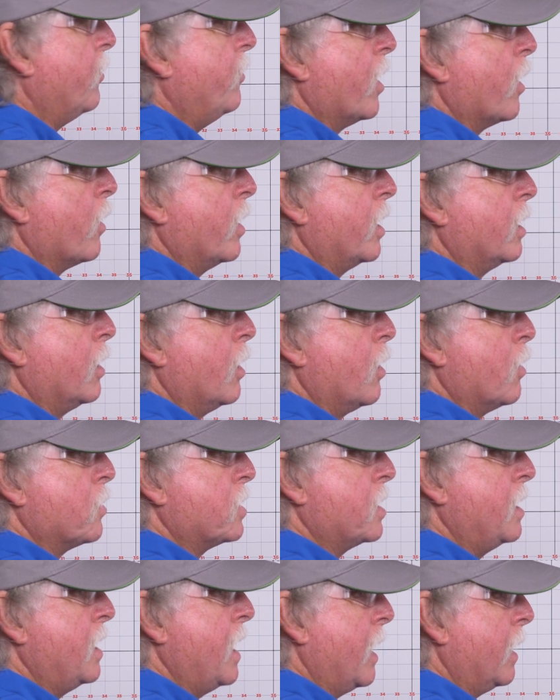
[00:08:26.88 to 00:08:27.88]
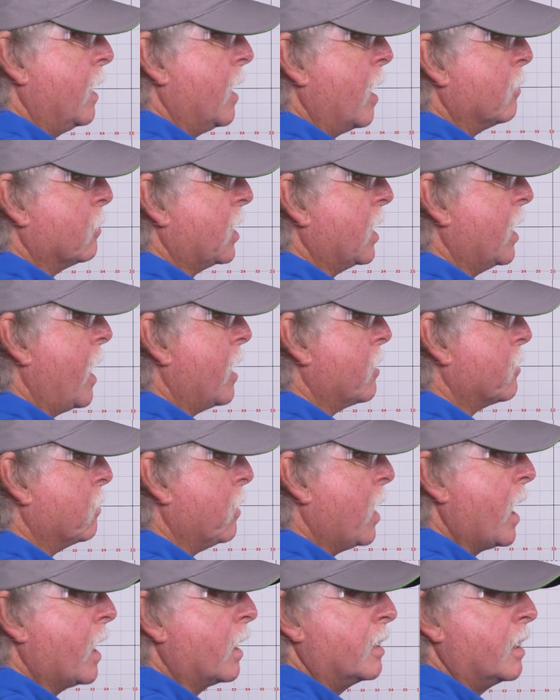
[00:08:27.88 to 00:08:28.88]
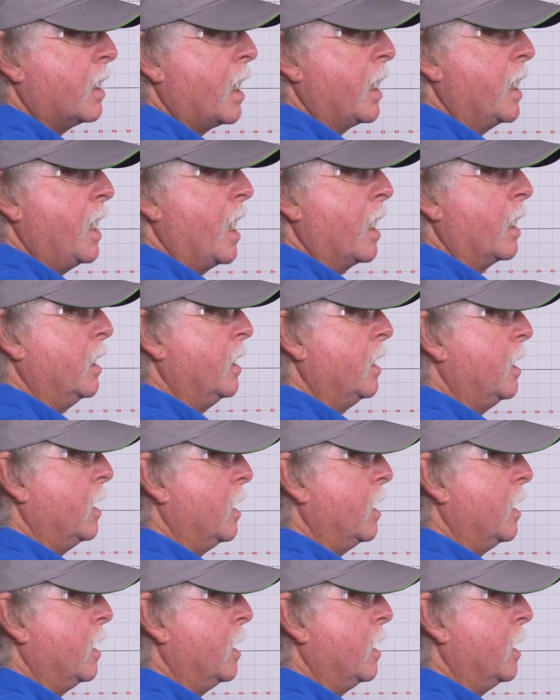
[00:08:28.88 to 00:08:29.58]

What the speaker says: very close to that lama glass blank that I can't get